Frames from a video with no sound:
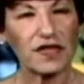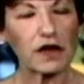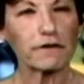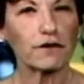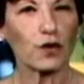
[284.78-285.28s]

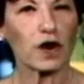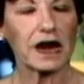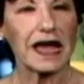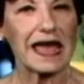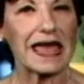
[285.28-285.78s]

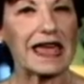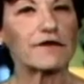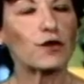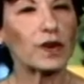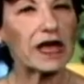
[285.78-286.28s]
Therefore,
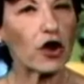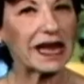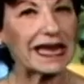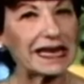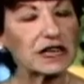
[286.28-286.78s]
if we
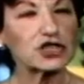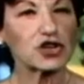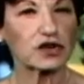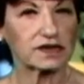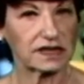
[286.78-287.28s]
are eating
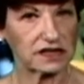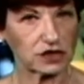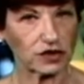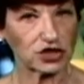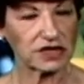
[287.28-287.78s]
sugars and
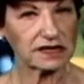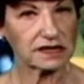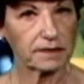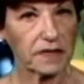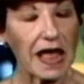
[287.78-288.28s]

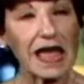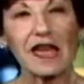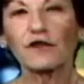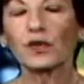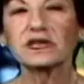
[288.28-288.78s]
starches,
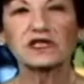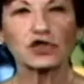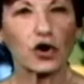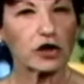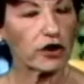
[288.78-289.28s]
if we
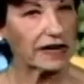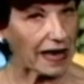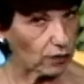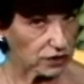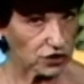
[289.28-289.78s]
start our
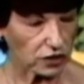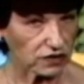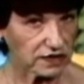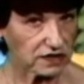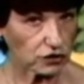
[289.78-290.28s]
day with
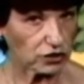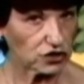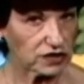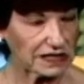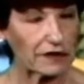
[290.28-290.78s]
sugars and
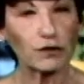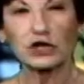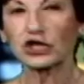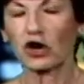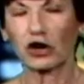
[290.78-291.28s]
starches, if
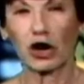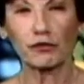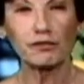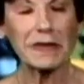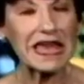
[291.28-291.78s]
we start
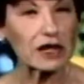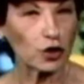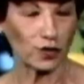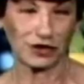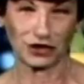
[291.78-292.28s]
our
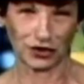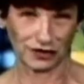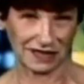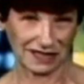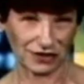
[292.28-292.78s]
meal with
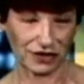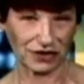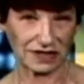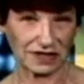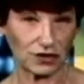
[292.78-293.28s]
sugars and
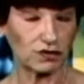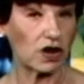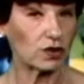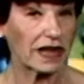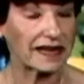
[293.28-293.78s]
starches, you
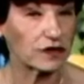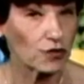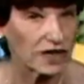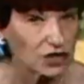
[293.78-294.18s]
know, like in the